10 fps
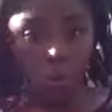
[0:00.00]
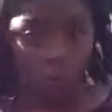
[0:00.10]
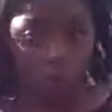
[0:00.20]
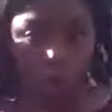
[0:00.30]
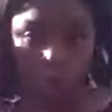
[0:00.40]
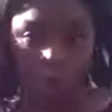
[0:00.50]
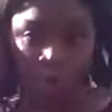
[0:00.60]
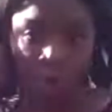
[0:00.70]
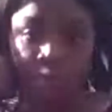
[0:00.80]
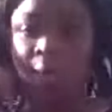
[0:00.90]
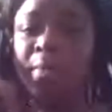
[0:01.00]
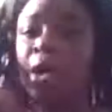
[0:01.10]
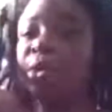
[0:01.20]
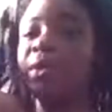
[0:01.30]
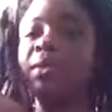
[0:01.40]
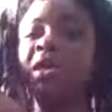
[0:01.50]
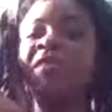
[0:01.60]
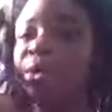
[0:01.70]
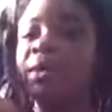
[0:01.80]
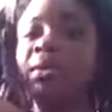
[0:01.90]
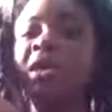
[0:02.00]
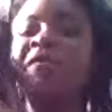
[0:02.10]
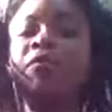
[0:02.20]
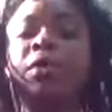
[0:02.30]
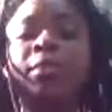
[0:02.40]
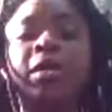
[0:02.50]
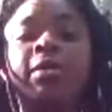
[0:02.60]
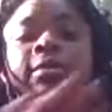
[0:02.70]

what we're going to do about this give this giveaway because